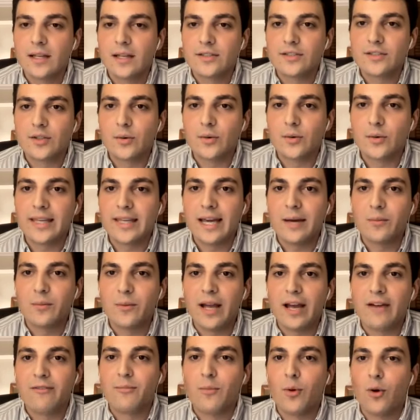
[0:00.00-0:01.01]
So again,
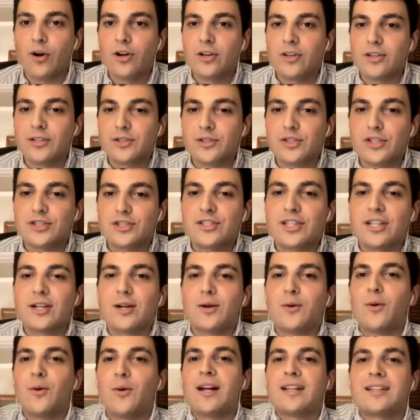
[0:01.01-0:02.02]
we have more
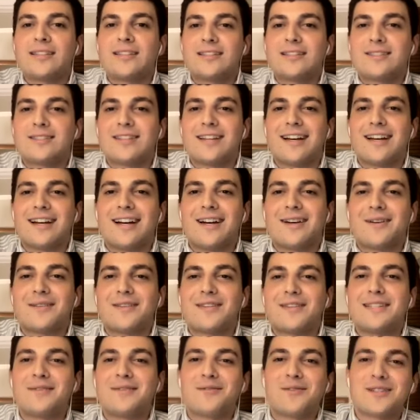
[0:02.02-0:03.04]
logistical ones,
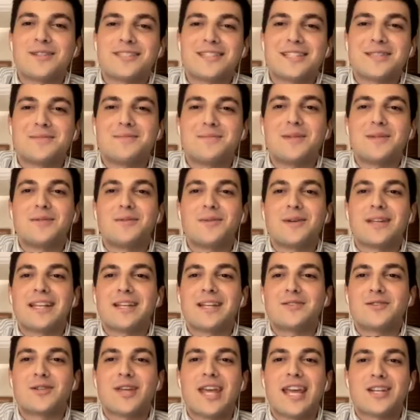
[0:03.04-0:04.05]
the differences between
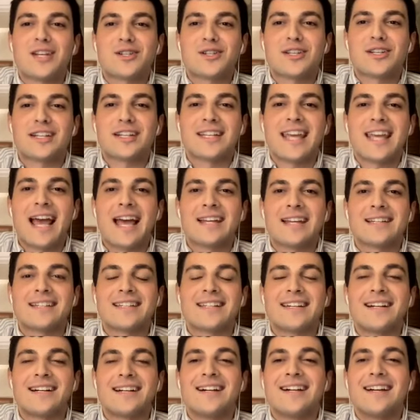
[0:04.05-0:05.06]
education in
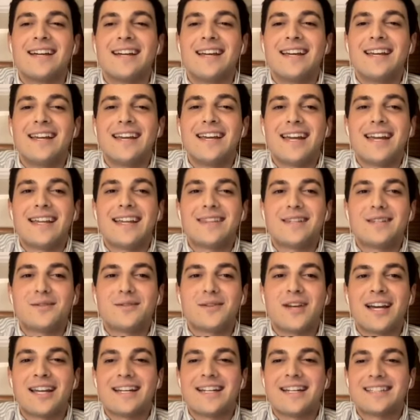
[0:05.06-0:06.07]
Canada and the
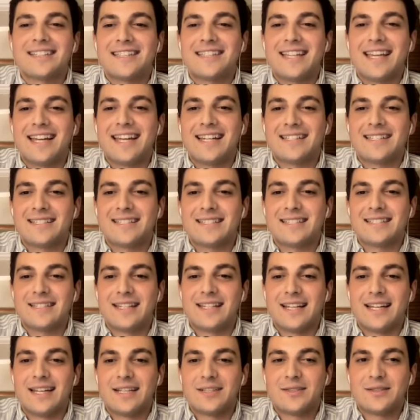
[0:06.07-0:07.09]
United States.
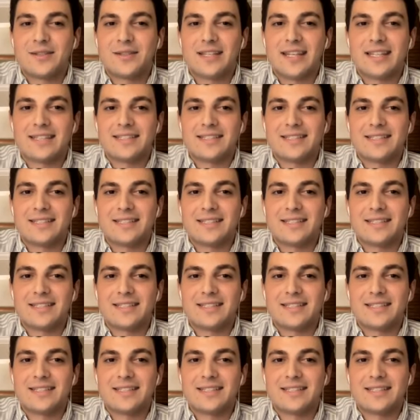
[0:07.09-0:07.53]
So I guess